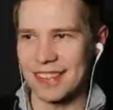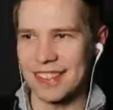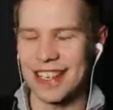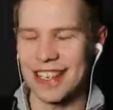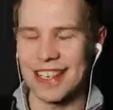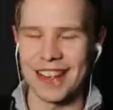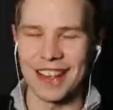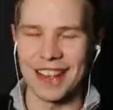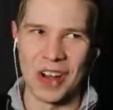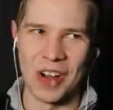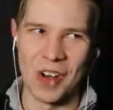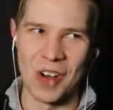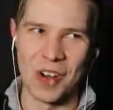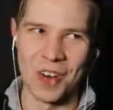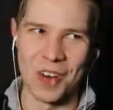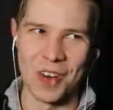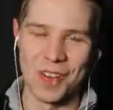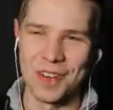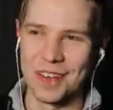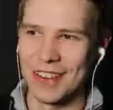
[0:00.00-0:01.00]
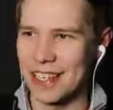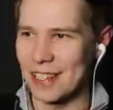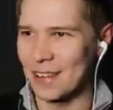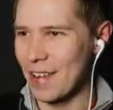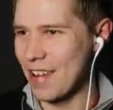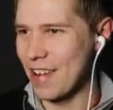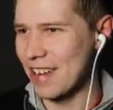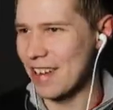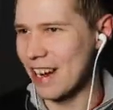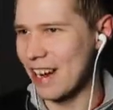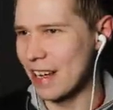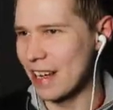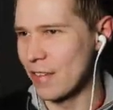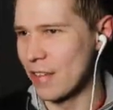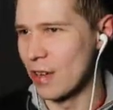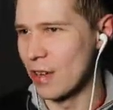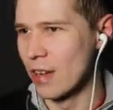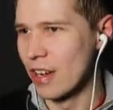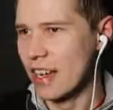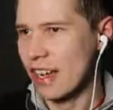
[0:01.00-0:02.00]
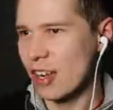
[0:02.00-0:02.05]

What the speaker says: Oh, that's very kind of you.